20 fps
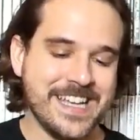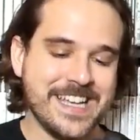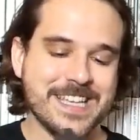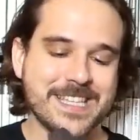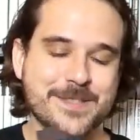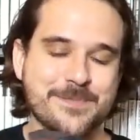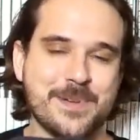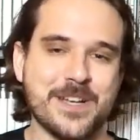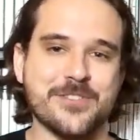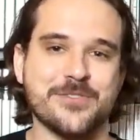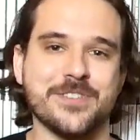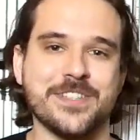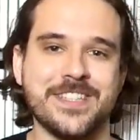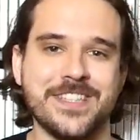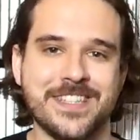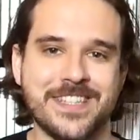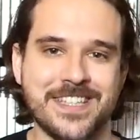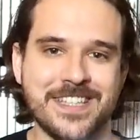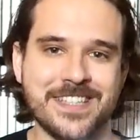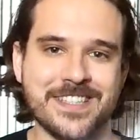especially
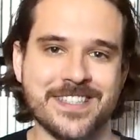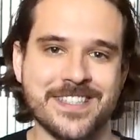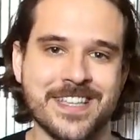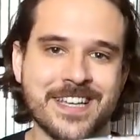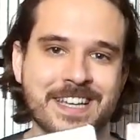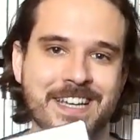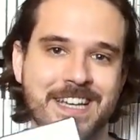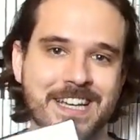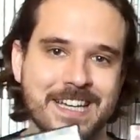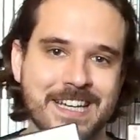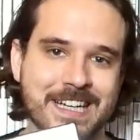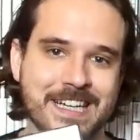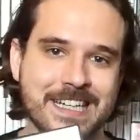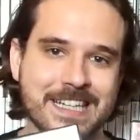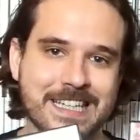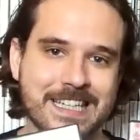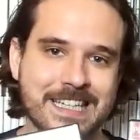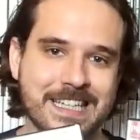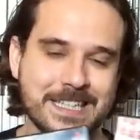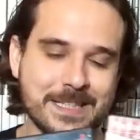these
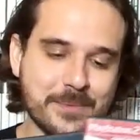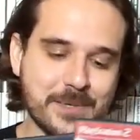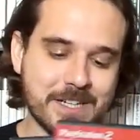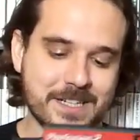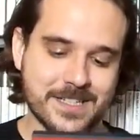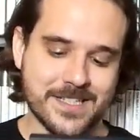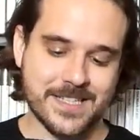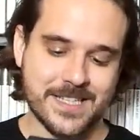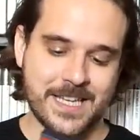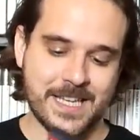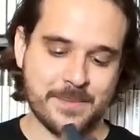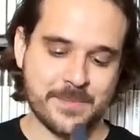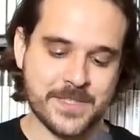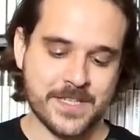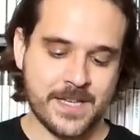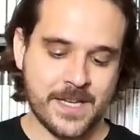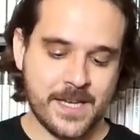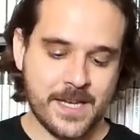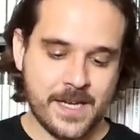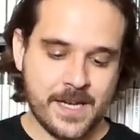Kingdom Hearts
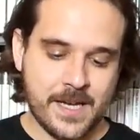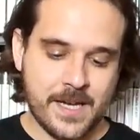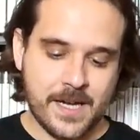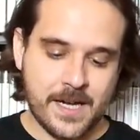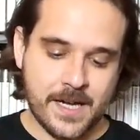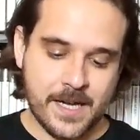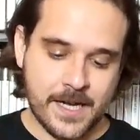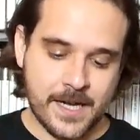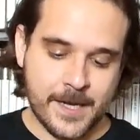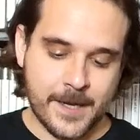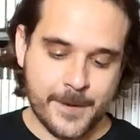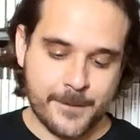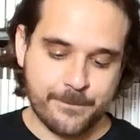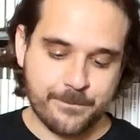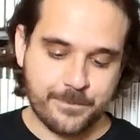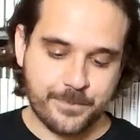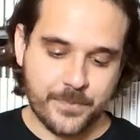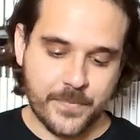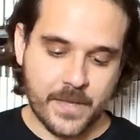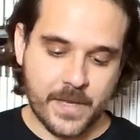games.
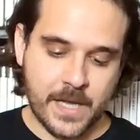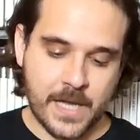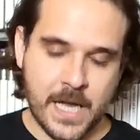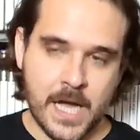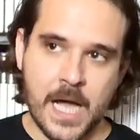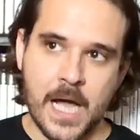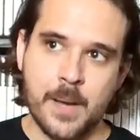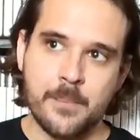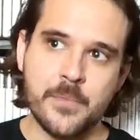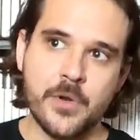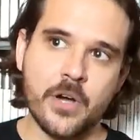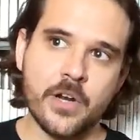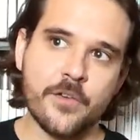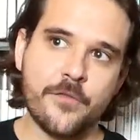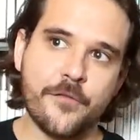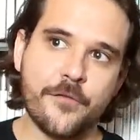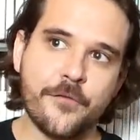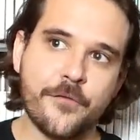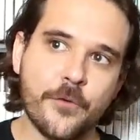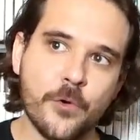I'm not a
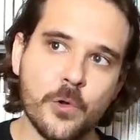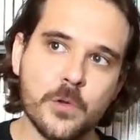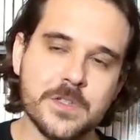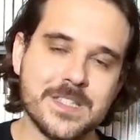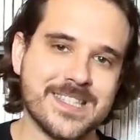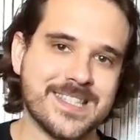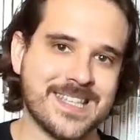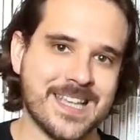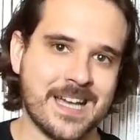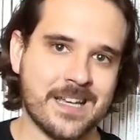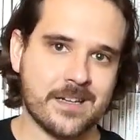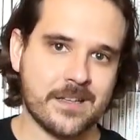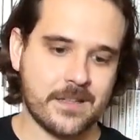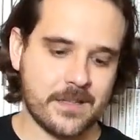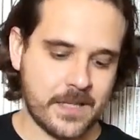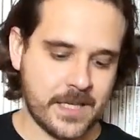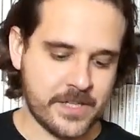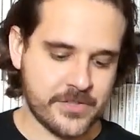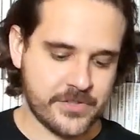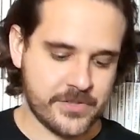full set
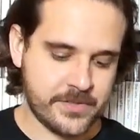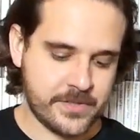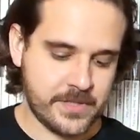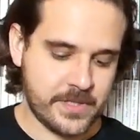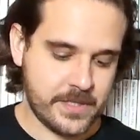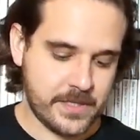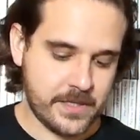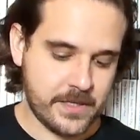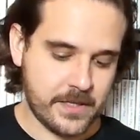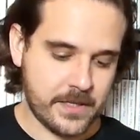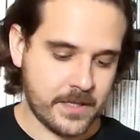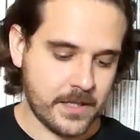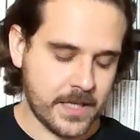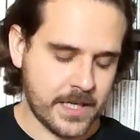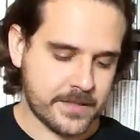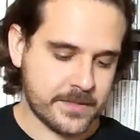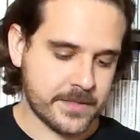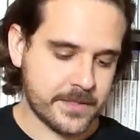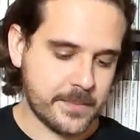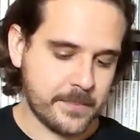
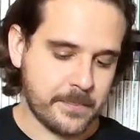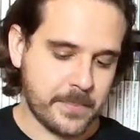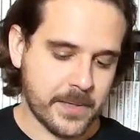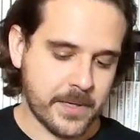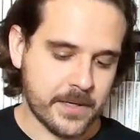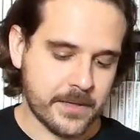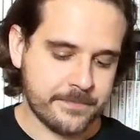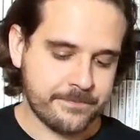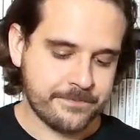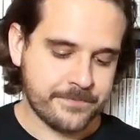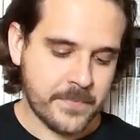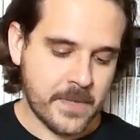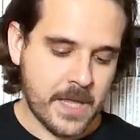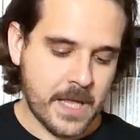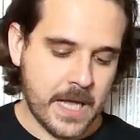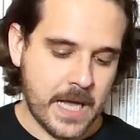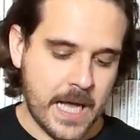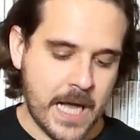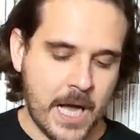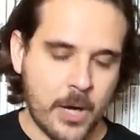collector, but
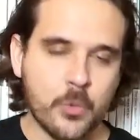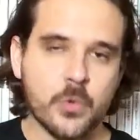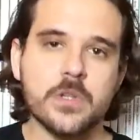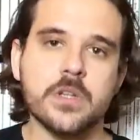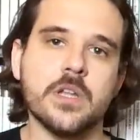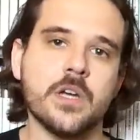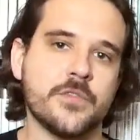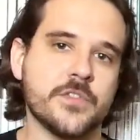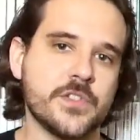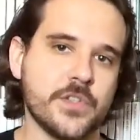I would love